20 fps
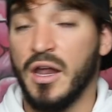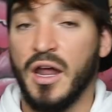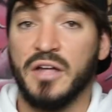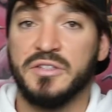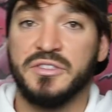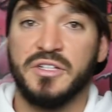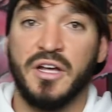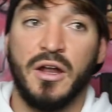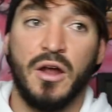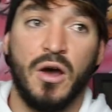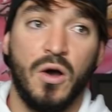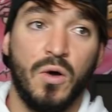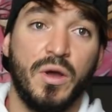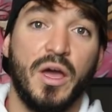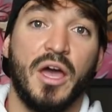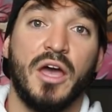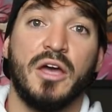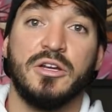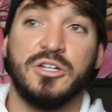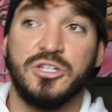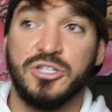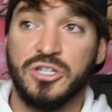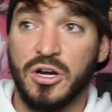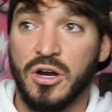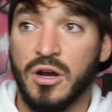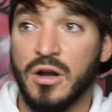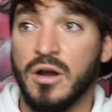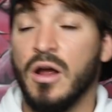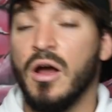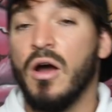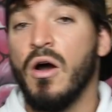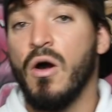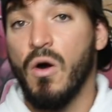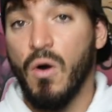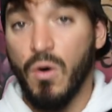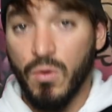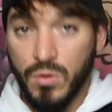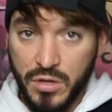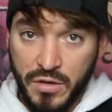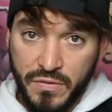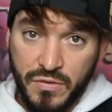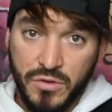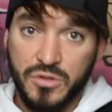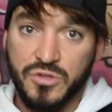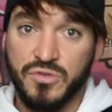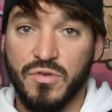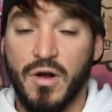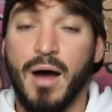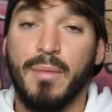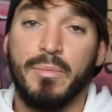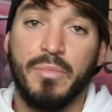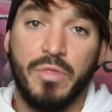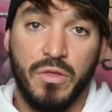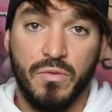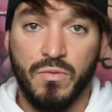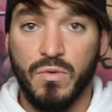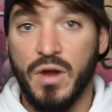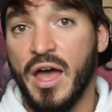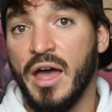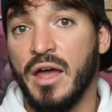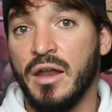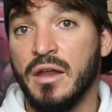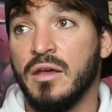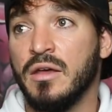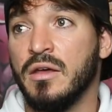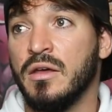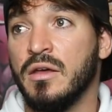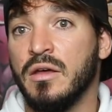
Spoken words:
And I said, okay, sure, only if you drop the rent,